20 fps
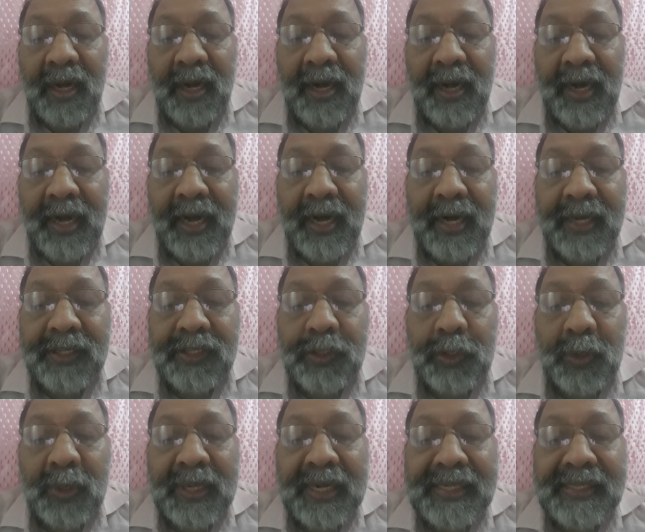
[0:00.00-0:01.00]
leads us
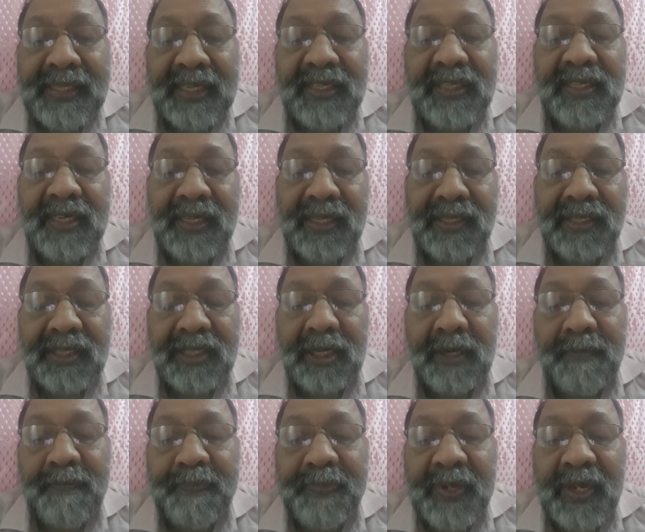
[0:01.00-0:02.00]
to
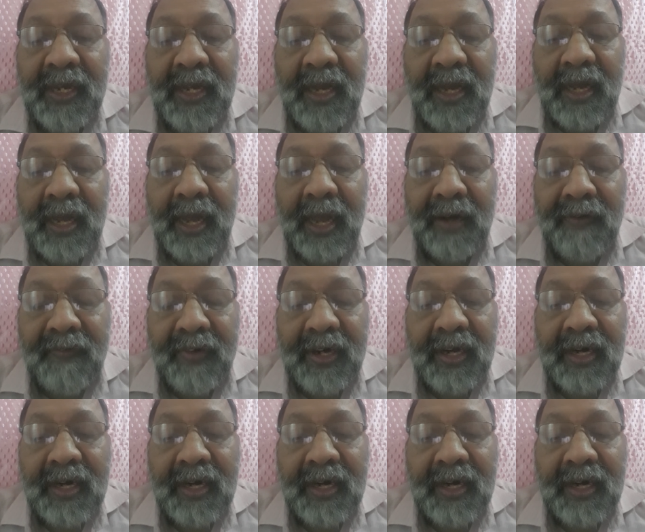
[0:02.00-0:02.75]
consistency. And when